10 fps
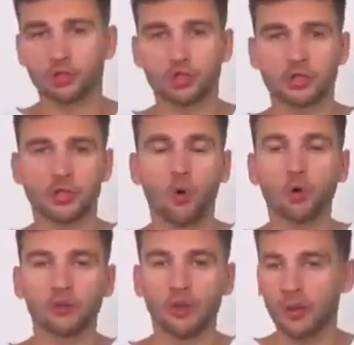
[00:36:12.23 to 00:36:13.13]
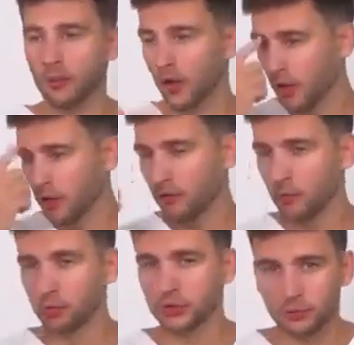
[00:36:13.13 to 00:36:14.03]
and you'll see that after a while,
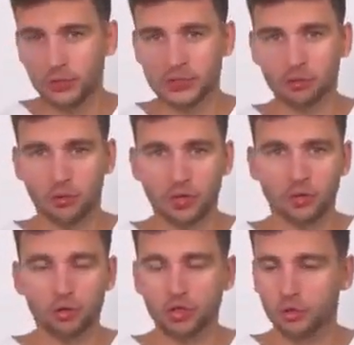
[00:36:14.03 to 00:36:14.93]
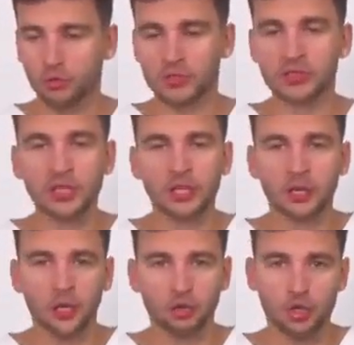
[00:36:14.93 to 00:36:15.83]
when you massage these points, you won't feel
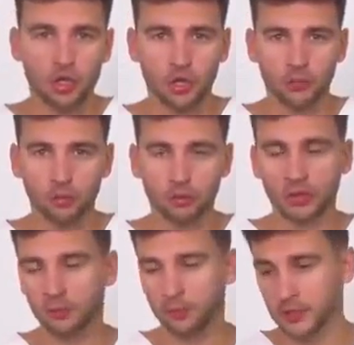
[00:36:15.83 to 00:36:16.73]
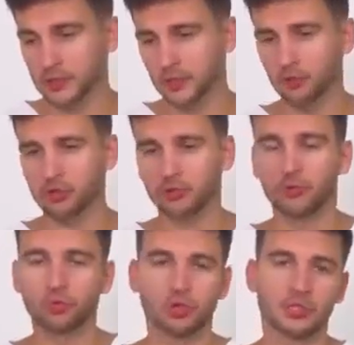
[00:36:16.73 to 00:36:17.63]
anything at all. This is a sign
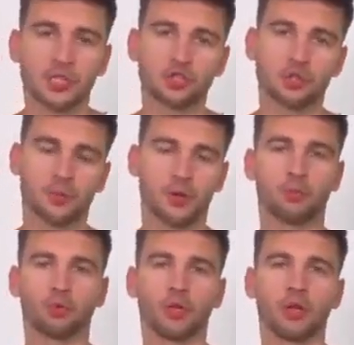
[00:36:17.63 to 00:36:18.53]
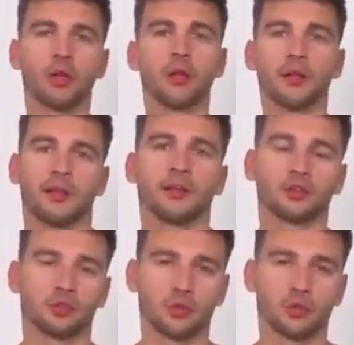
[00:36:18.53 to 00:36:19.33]
that you've already worked on these areas enough.